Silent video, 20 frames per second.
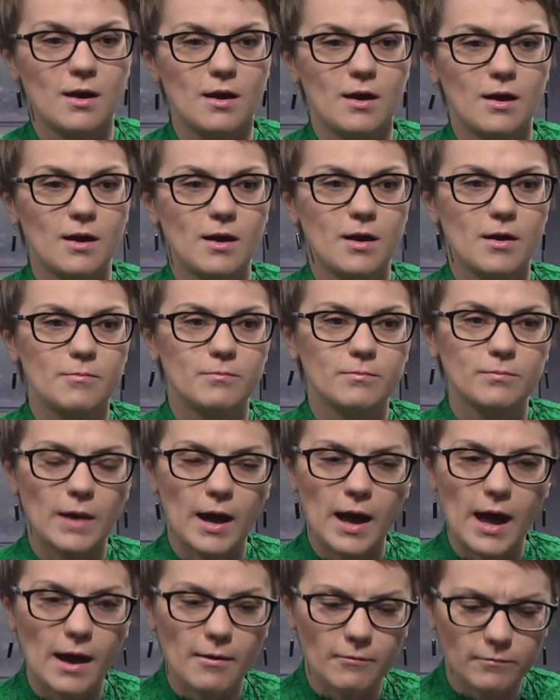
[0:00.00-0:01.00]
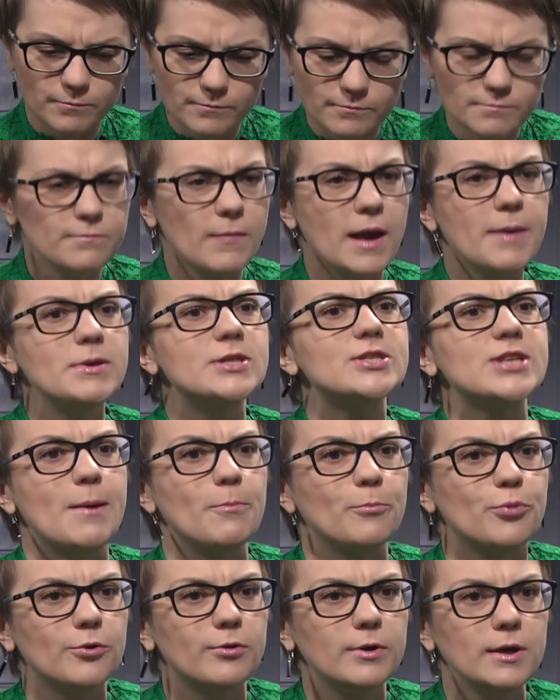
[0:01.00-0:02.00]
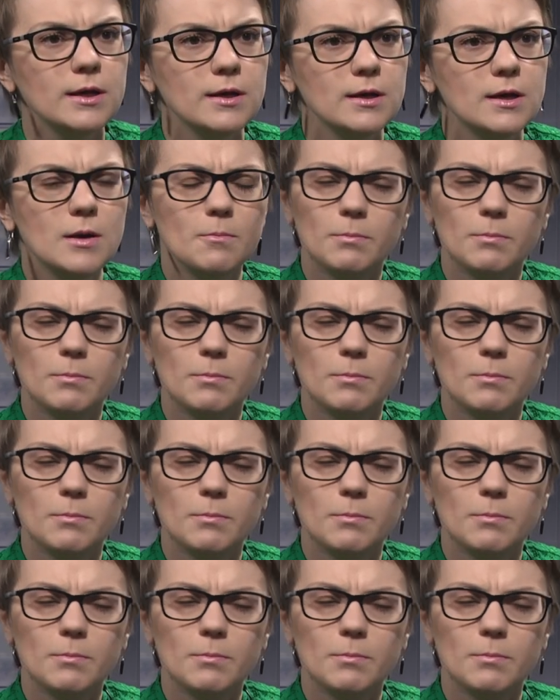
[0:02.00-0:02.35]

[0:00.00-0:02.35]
Uh, maybe temporary,